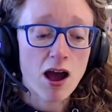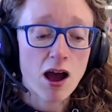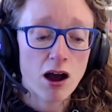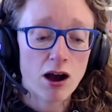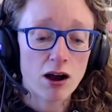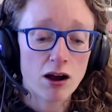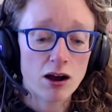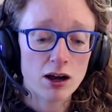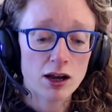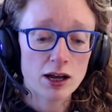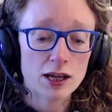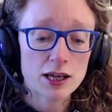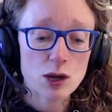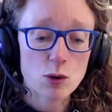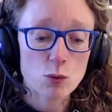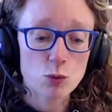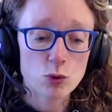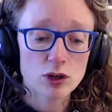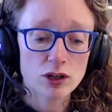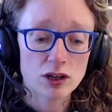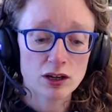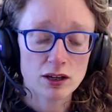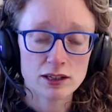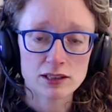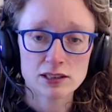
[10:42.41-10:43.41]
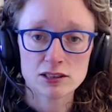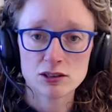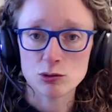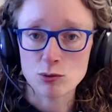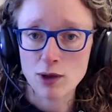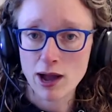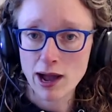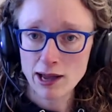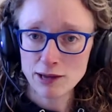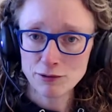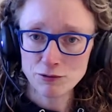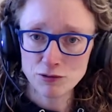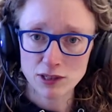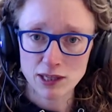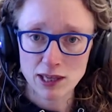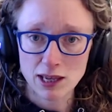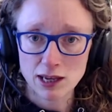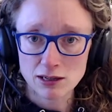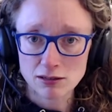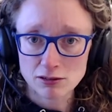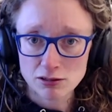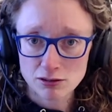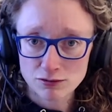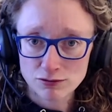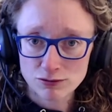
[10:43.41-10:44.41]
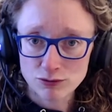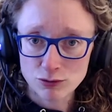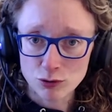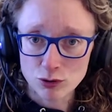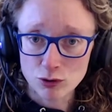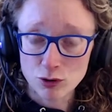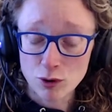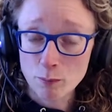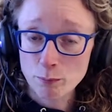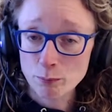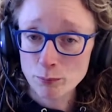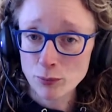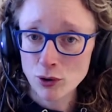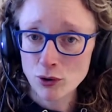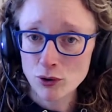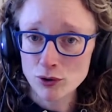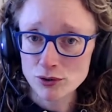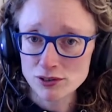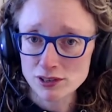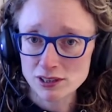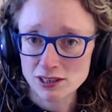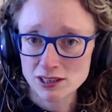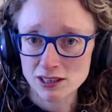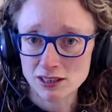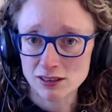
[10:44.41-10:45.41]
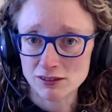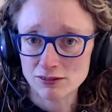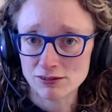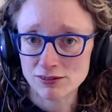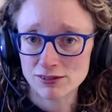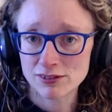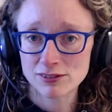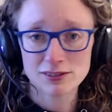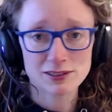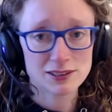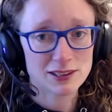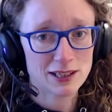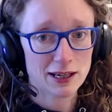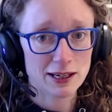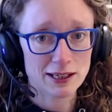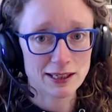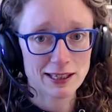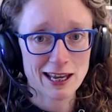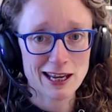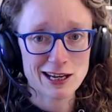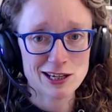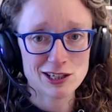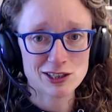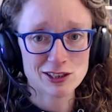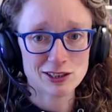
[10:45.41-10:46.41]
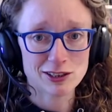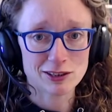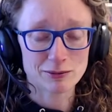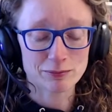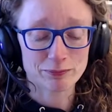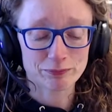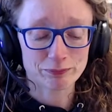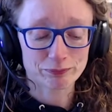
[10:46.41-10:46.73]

I would like to advocate for positive delegation.